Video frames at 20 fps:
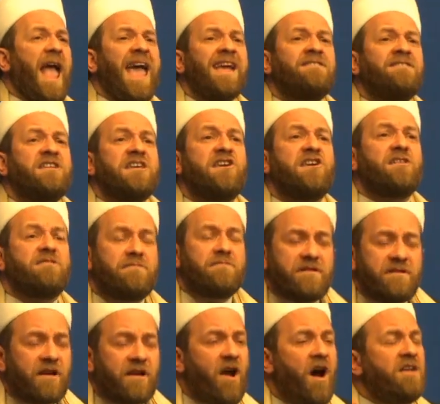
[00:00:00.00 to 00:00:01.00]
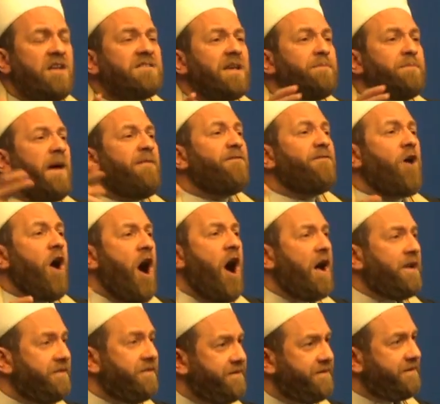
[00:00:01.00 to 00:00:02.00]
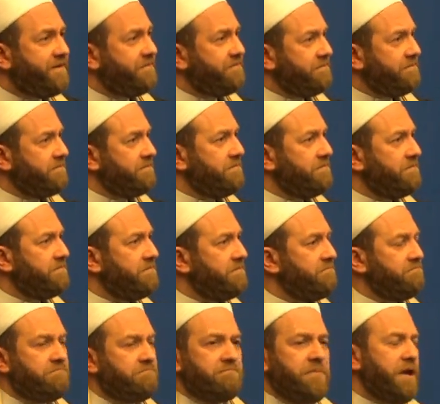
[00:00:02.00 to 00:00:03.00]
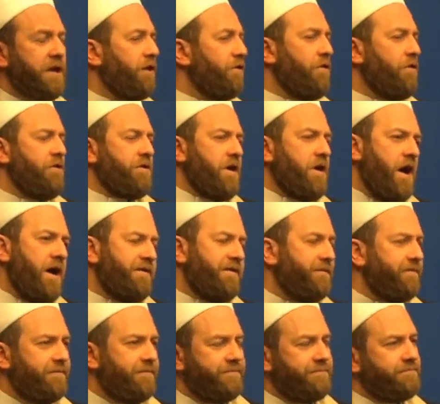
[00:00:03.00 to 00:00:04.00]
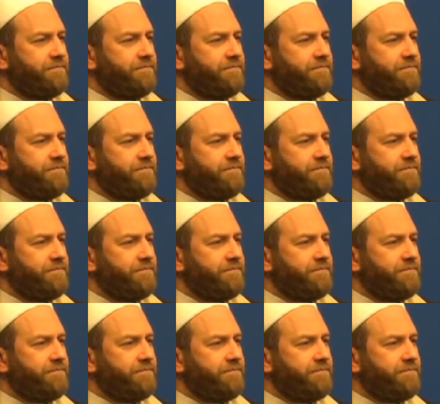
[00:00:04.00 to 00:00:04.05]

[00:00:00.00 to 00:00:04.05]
The concept of God. Make your own God.